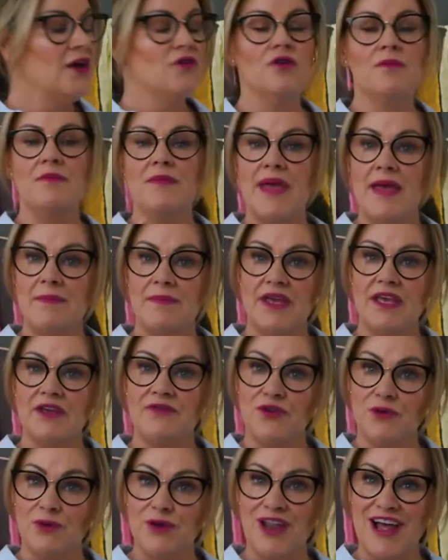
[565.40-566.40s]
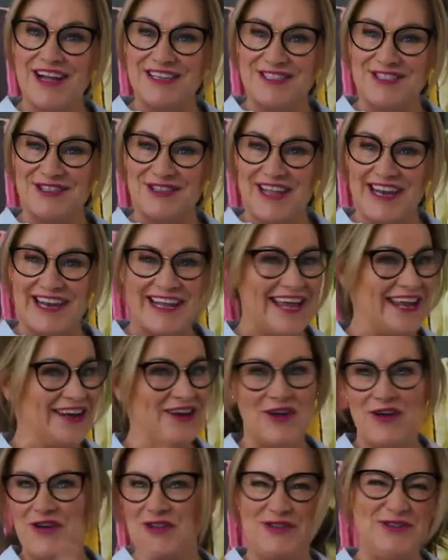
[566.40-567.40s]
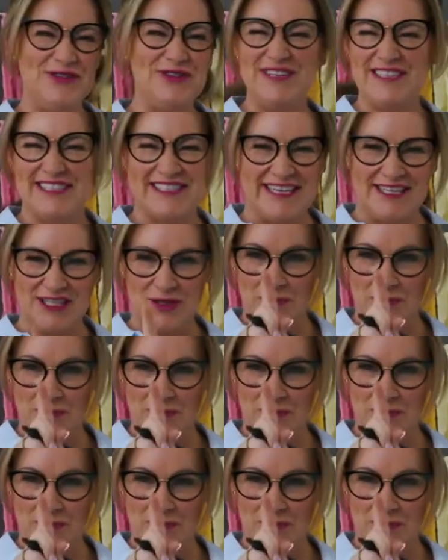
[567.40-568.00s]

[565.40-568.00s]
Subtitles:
Remember, if you would like to do that again, you just need to